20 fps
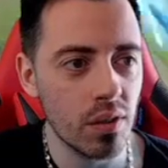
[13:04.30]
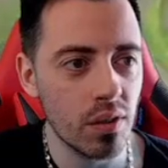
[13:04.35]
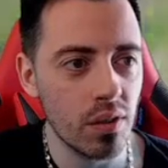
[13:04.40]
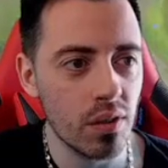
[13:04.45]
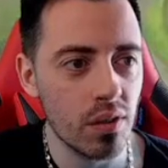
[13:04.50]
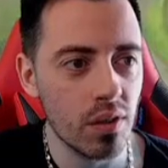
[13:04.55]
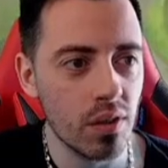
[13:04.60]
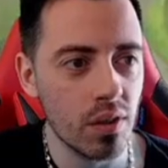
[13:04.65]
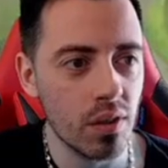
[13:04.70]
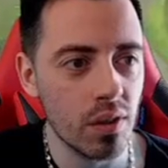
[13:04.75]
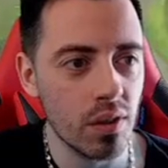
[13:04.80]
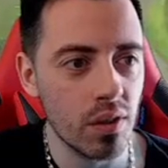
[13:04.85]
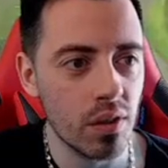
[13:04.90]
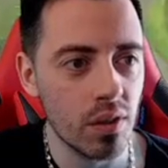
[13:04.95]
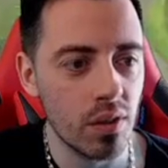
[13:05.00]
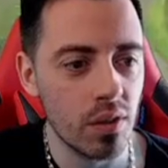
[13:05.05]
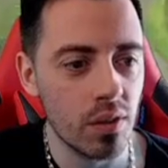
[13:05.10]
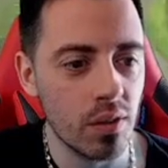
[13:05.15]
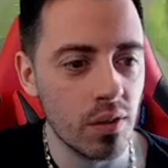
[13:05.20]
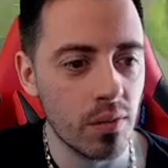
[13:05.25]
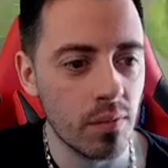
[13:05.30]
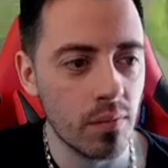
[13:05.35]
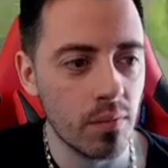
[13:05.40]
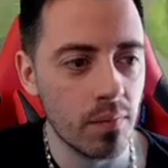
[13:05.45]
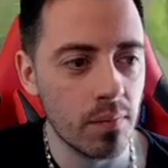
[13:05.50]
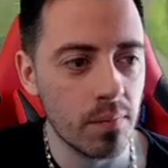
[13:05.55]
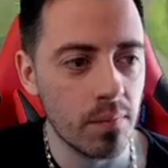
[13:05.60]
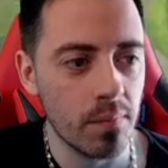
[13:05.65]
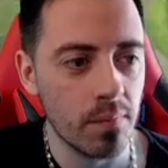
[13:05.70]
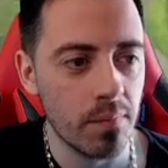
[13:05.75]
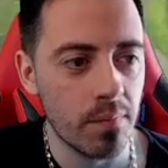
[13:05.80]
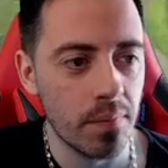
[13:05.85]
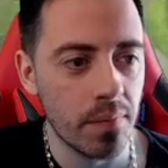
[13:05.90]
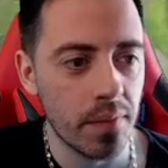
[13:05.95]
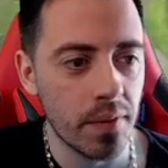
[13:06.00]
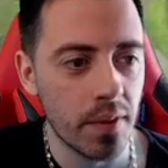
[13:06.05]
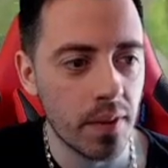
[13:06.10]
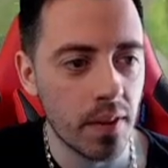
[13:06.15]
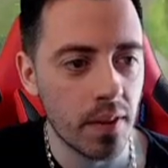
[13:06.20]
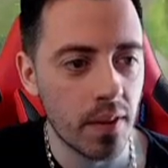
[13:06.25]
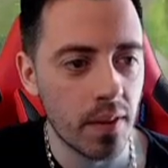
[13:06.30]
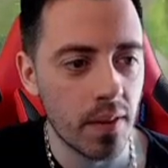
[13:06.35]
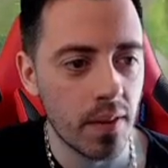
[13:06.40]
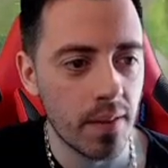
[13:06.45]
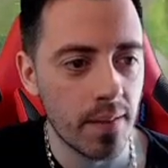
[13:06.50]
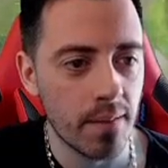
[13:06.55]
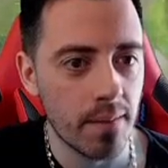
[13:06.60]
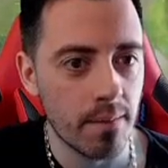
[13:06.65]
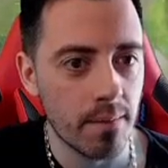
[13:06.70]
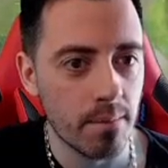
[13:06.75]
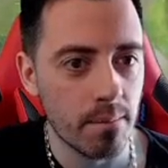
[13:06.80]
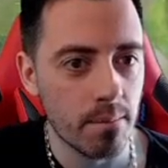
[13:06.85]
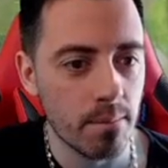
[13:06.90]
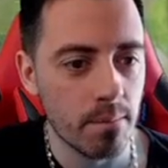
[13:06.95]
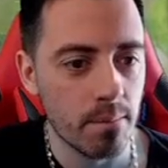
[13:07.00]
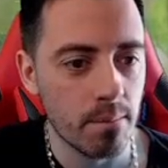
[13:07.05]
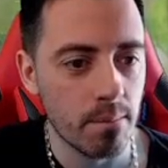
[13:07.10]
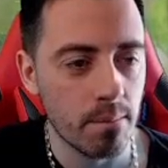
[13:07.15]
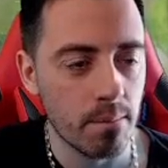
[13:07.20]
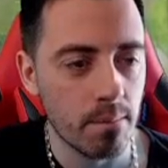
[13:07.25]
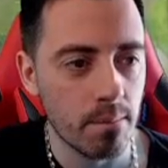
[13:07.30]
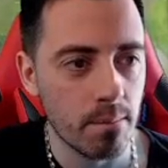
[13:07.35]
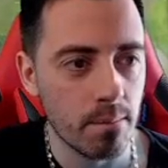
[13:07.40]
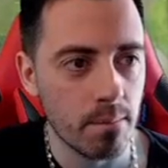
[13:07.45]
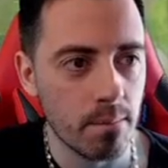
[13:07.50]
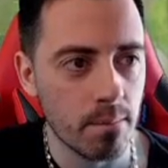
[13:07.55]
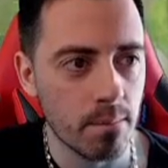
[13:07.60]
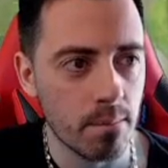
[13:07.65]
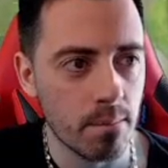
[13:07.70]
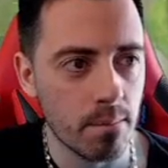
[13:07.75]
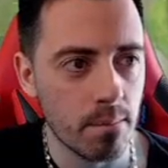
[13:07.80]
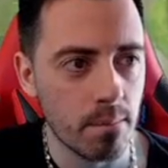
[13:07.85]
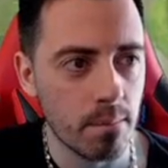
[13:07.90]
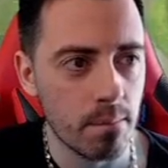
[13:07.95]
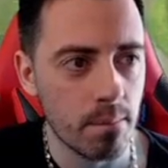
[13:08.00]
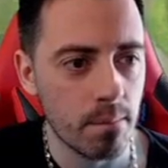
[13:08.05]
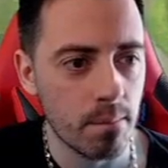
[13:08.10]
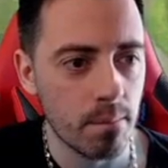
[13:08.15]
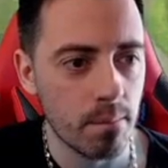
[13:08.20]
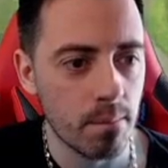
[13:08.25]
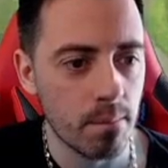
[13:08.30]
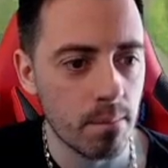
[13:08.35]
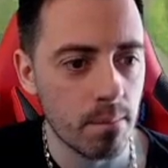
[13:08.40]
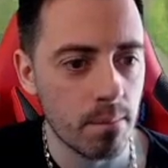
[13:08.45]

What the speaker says: No one is speaking in this clip.